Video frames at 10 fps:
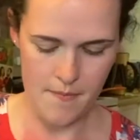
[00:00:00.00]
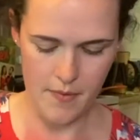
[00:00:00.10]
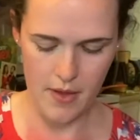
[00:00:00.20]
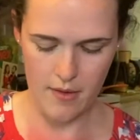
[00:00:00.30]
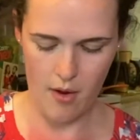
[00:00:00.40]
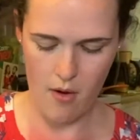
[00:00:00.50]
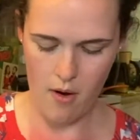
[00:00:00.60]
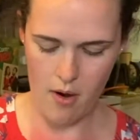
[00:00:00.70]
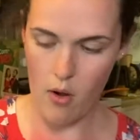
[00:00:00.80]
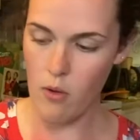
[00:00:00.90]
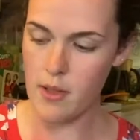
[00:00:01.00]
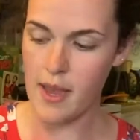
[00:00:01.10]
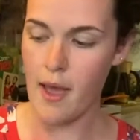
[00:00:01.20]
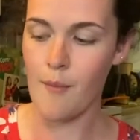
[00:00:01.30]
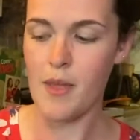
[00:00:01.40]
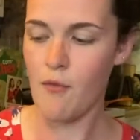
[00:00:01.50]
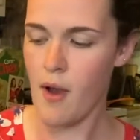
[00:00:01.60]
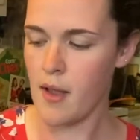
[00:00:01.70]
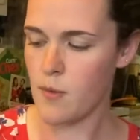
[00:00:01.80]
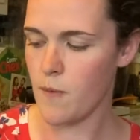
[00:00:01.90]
these are holy cow beef rinds.